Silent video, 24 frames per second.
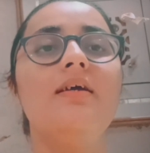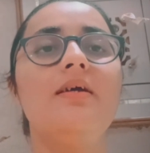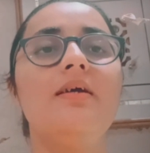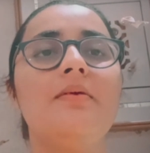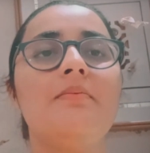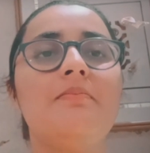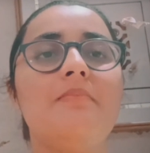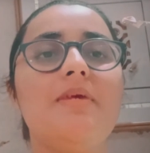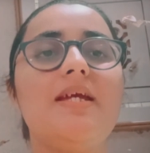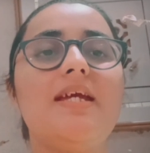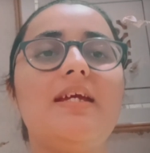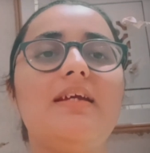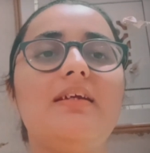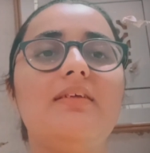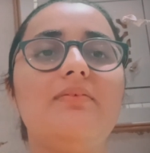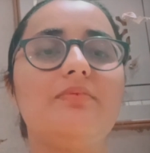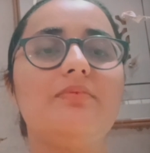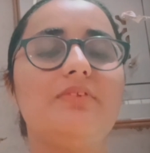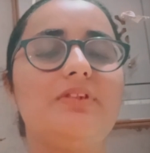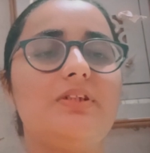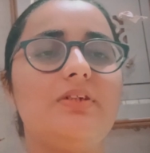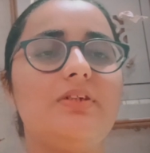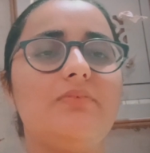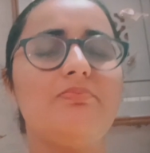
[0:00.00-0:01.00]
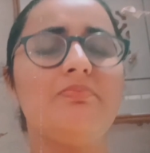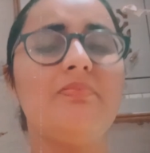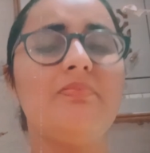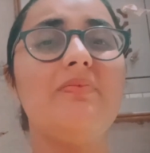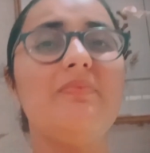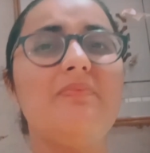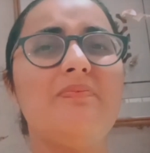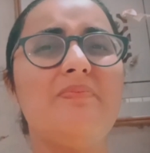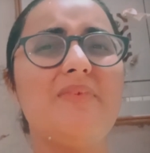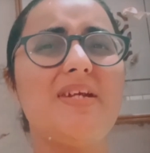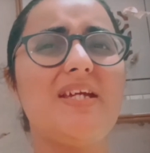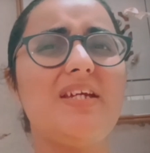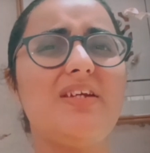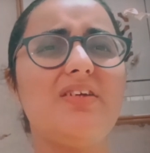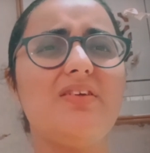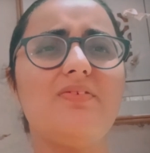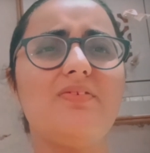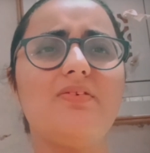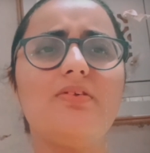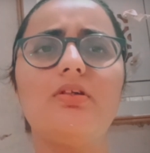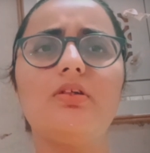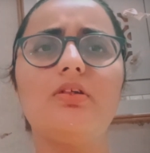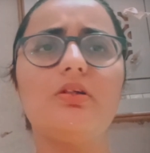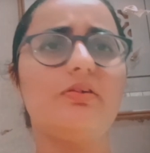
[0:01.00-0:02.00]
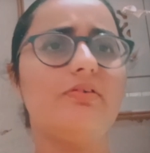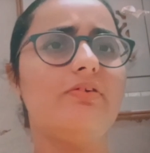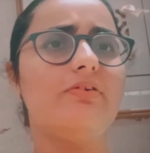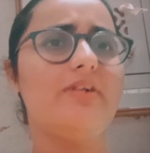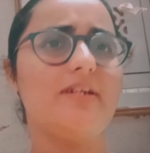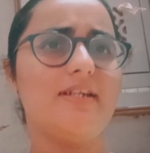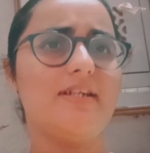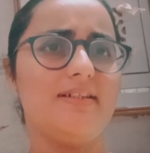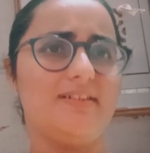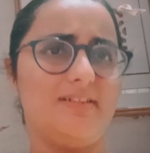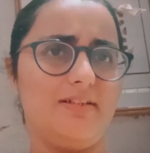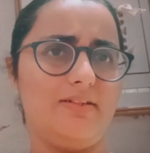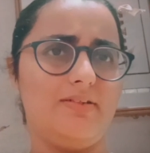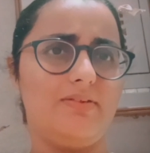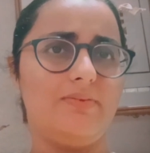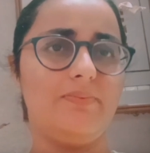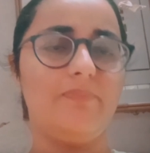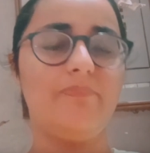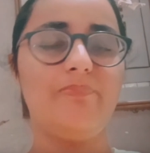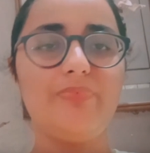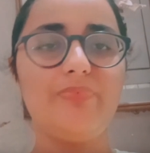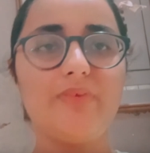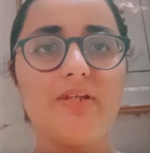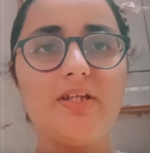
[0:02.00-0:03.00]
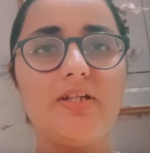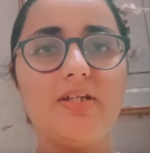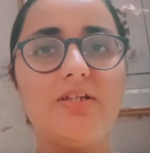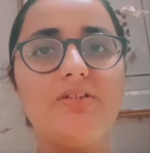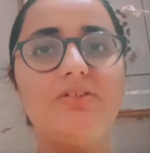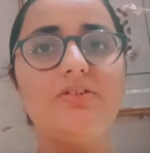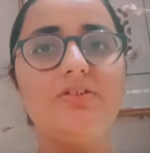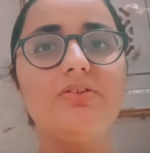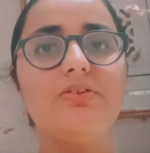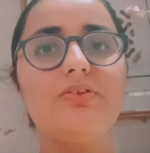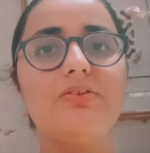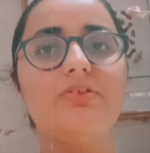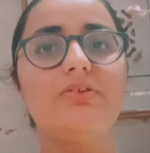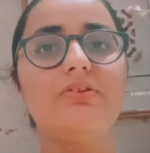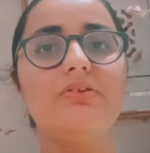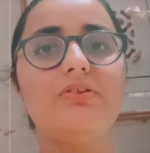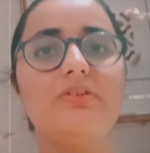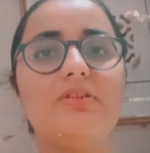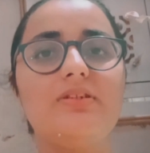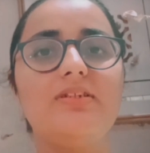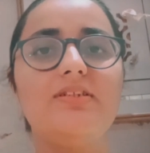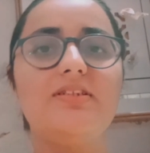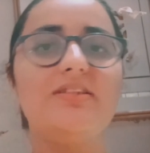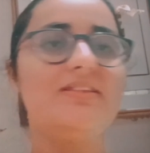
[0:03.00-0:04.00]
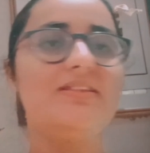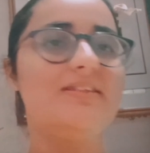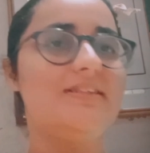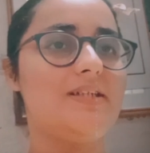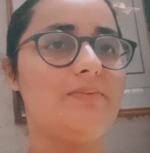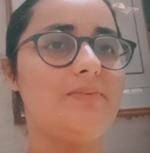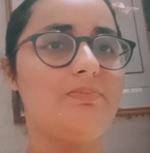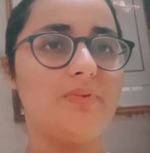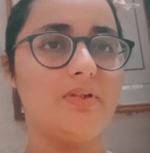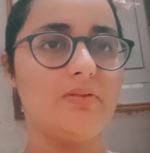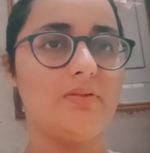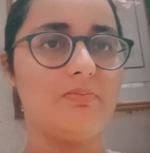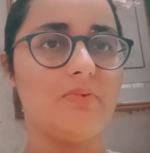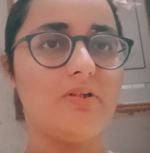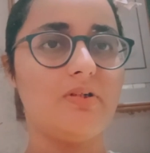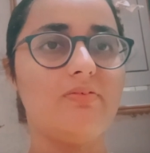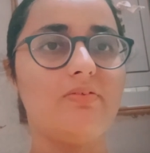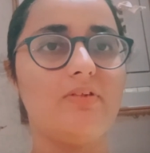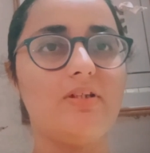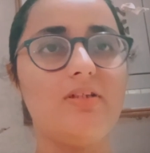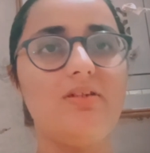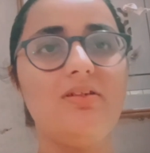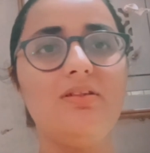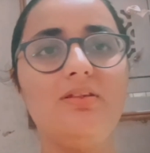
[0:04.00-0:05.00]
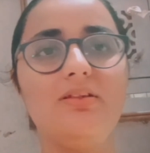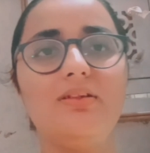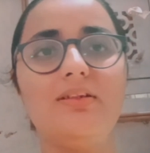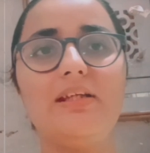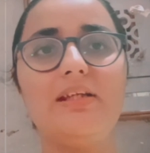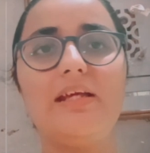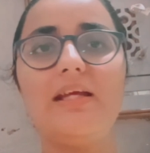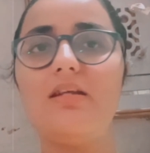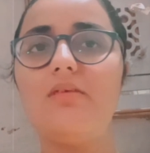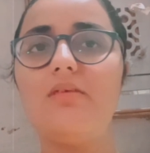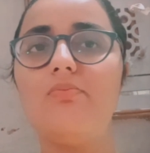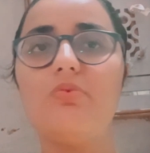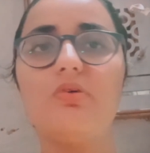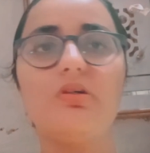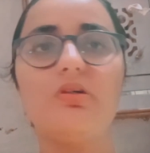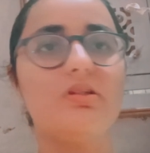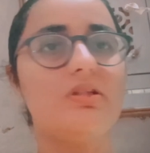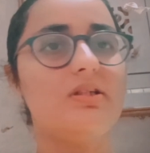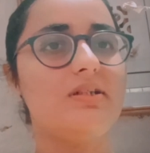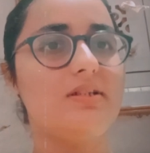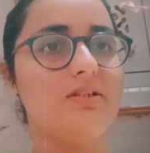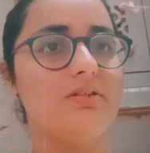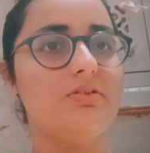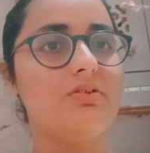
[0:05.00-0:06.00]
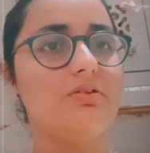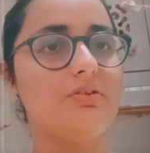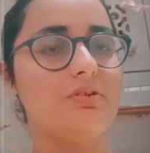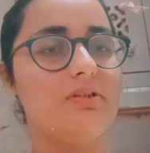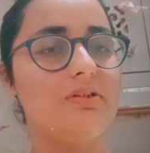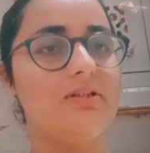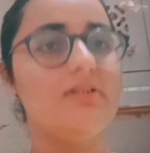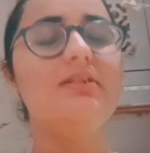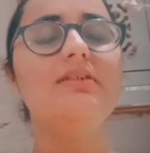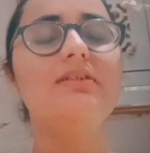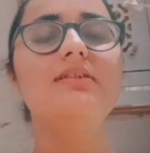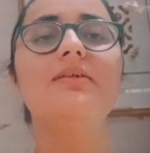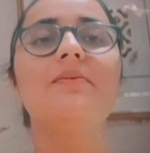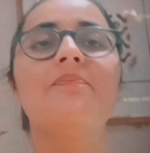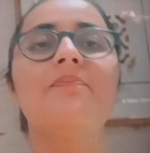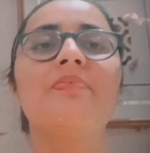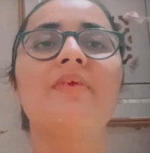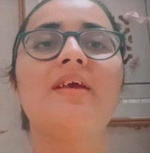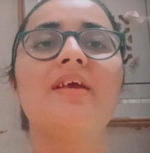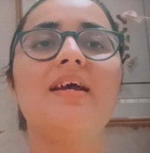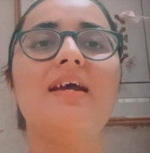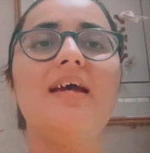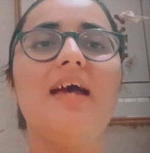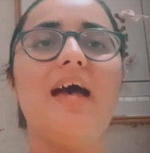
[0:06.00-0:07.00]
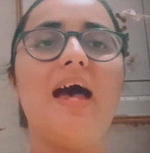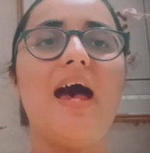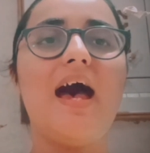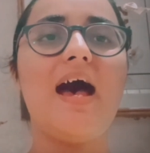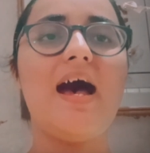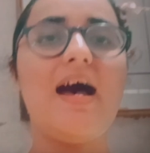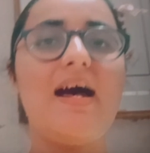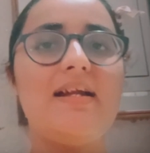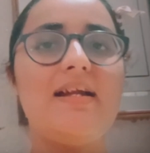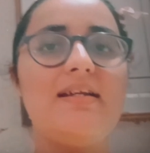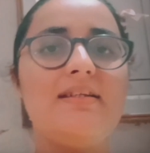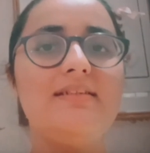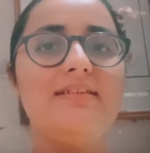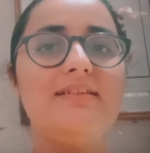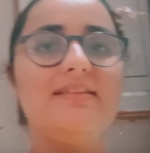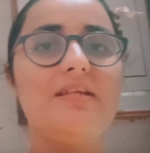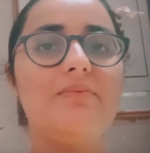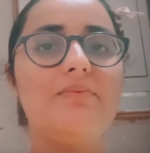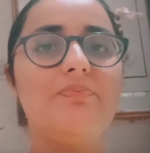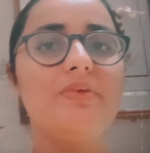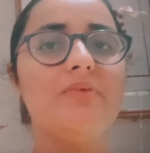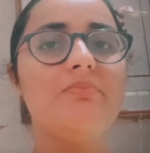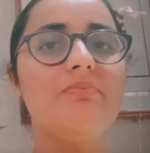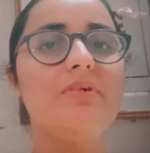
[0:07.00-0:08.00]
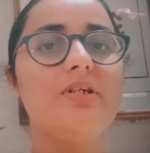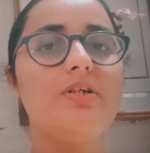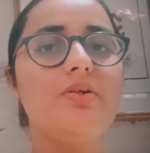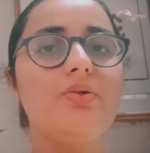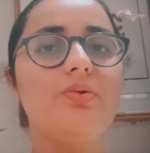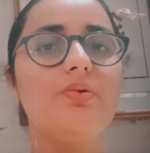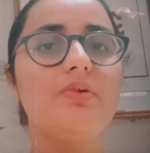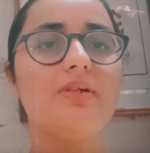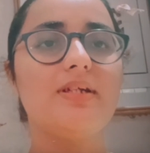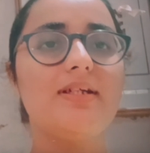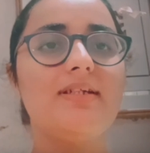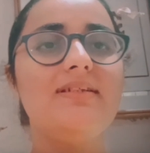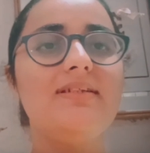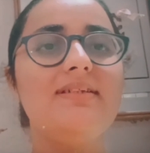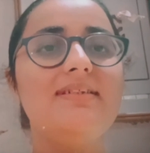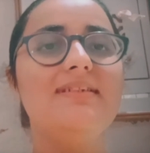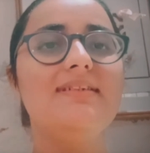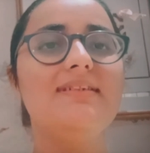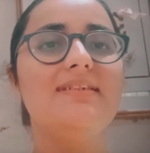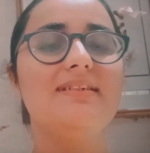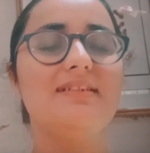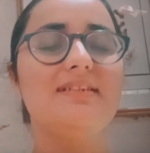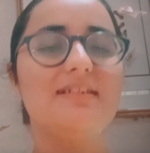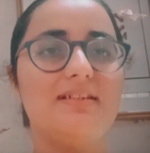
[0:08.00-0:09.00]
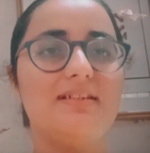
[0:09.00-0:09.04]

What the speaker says: make your workload easier. So this is step number one, get both the resources. And step number two is